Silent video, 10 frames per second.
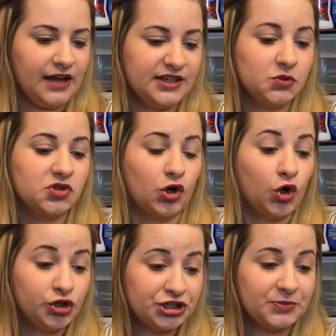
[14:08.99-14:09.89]
This was
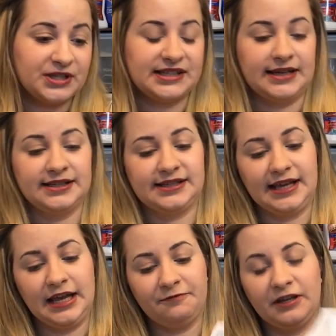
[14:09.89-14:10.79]
100%
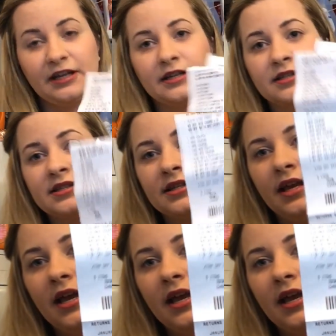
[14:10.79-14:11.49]
savings.